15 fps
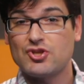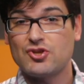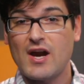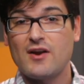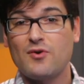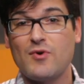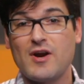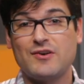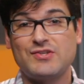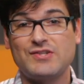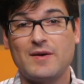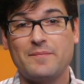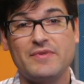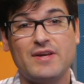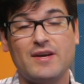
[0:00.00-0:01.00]
try to wear
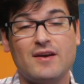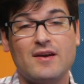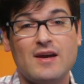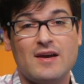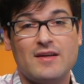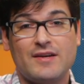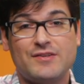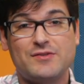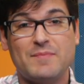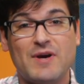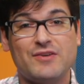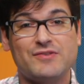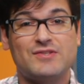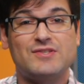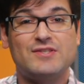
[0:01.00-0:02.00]
something that
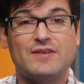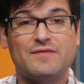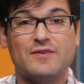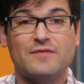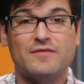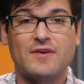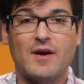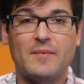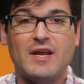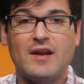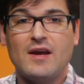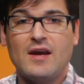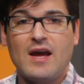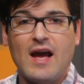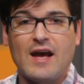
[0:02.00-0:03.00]
smells as different from it
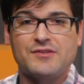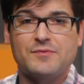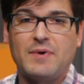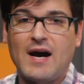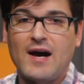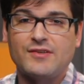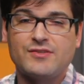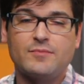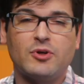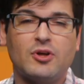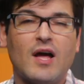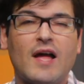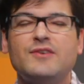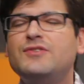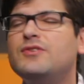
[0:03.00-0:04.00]
as
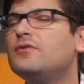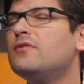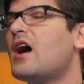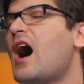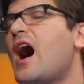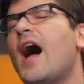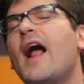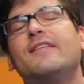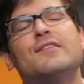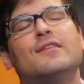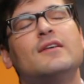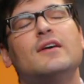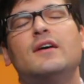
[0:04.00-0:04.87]
possible. And do not